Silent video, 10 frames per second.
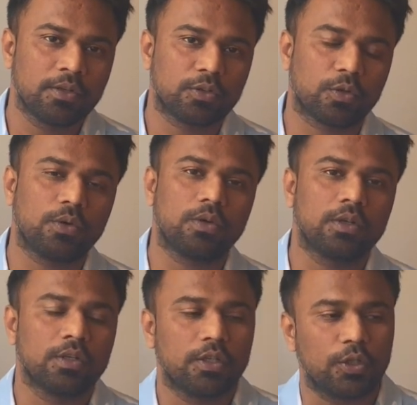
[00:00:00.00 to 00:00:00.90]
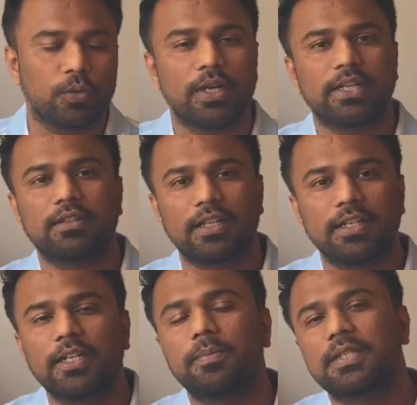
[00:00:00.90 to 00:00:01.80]
so you get a
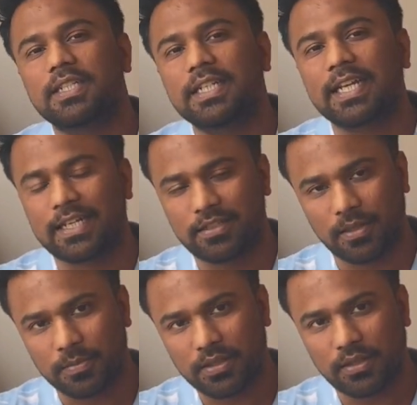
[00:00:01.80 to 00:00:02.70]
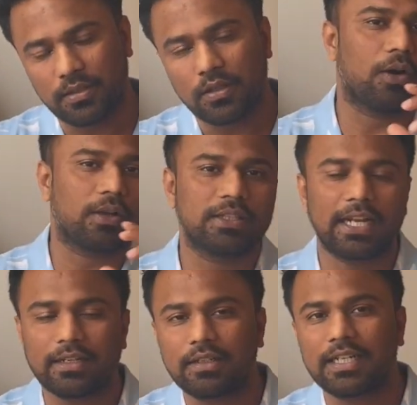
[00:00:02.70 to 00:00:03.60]
30% exemption on
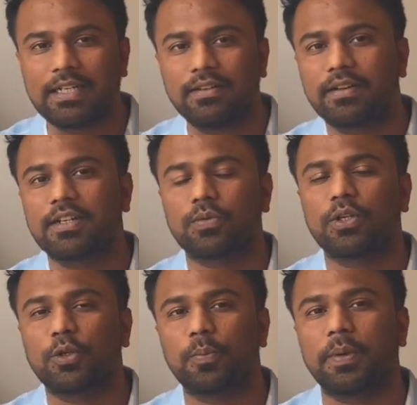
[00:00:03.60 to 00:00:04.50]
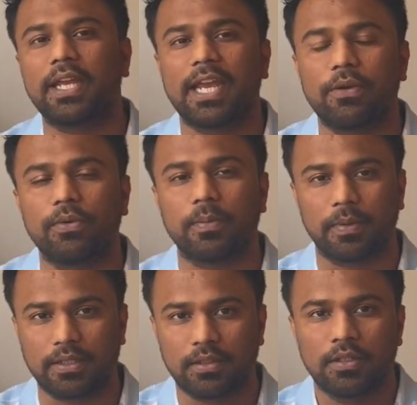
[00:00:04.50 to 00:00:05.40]
that interest what you pay every
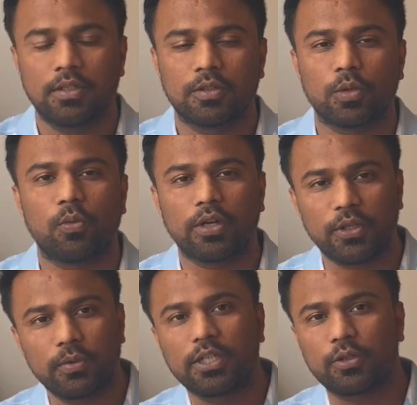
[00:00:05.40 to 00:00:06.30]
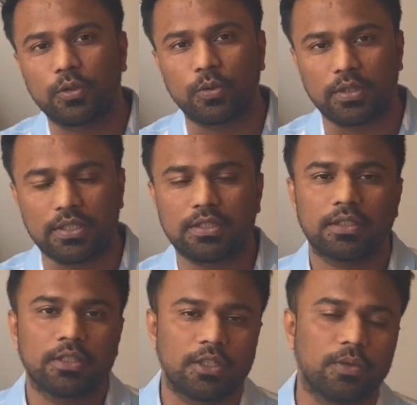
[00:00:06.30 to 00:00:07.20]
month. So what you need to do is
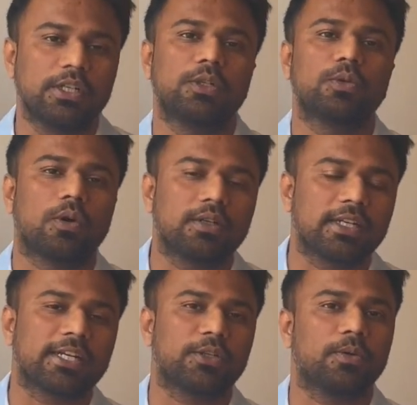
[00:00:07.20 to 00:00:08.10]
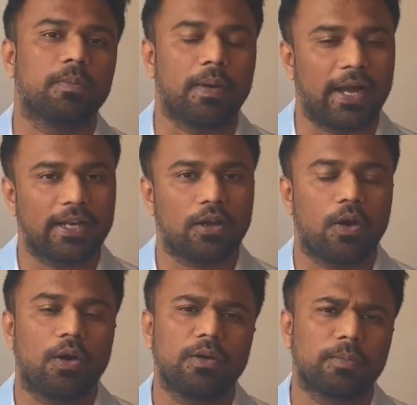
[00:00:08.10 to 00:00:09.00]
you need to contact your bank,
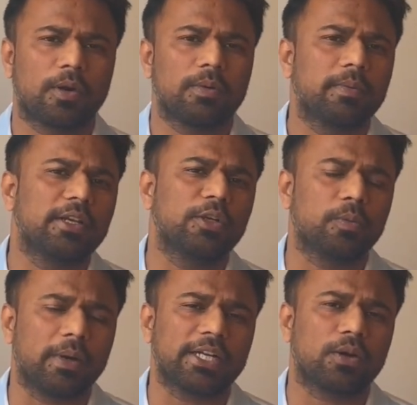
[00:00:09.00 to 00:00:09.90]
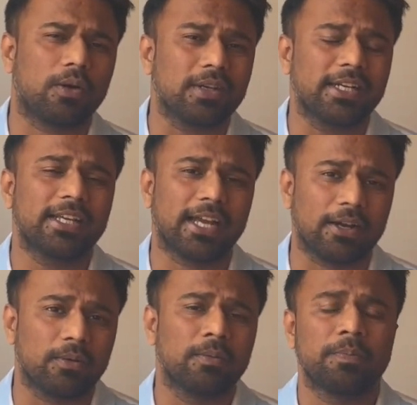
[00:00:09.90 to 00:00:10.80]
or probably you might already have